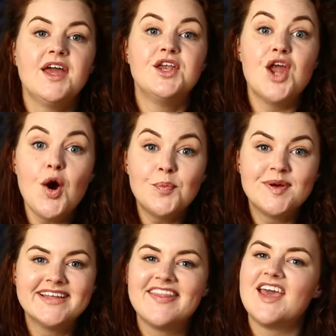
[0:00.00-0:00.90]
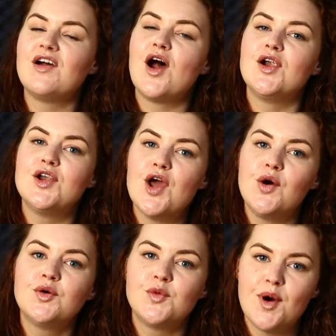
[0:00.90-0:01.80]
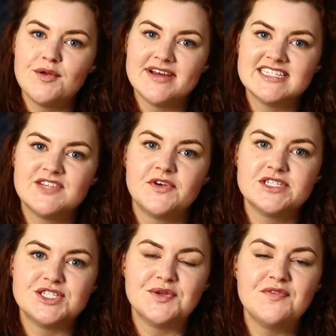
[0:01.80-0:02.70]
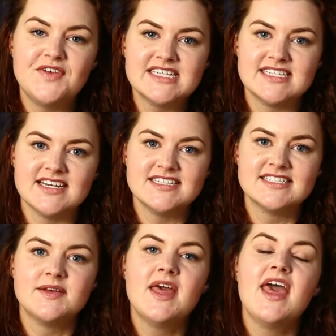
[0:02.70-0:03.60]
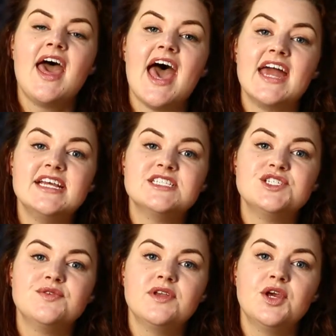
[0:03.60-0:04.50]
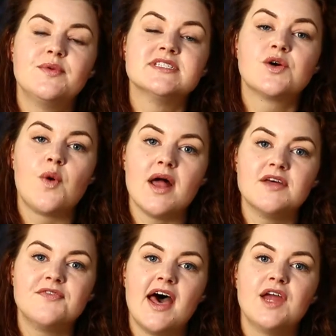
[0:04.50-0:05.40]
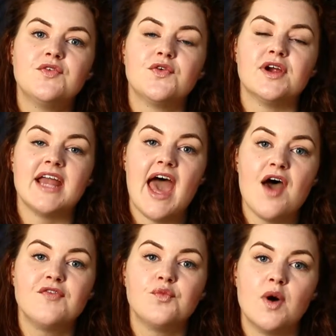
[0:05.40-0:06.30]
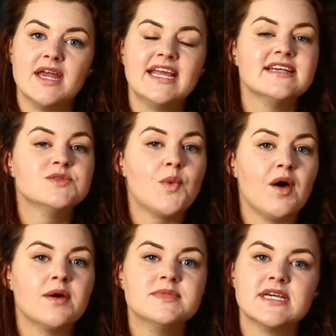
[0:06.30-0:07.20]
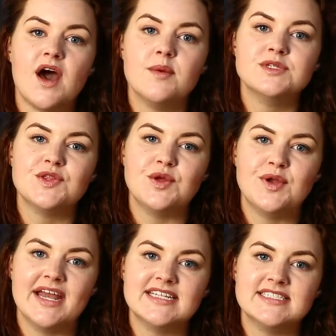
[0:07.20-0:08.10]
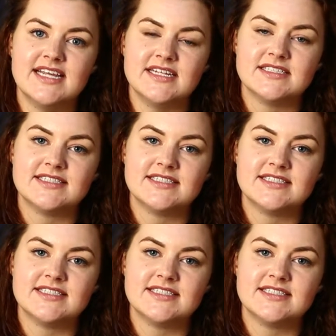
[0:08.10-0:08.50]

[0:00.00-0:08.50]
Nope, there are no quotas for student visas. Any student who is qualified for an F1 is welcome to come to the United States.